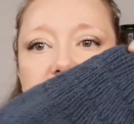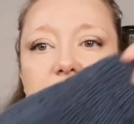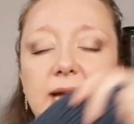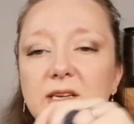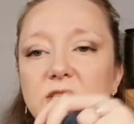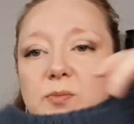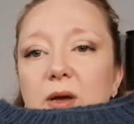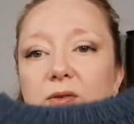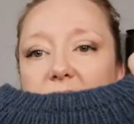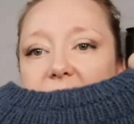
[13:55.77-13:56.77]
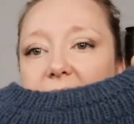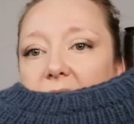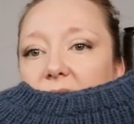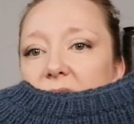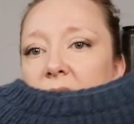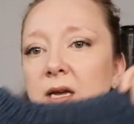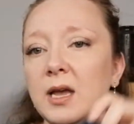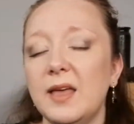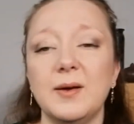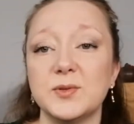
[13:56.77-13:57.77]
so I had to do both of the sleeves.
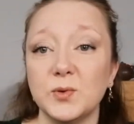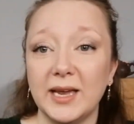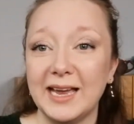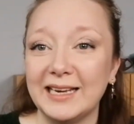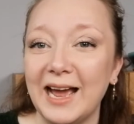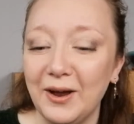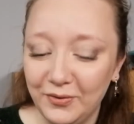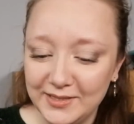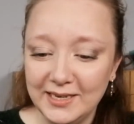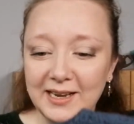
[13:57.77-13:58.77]
That was all I had left.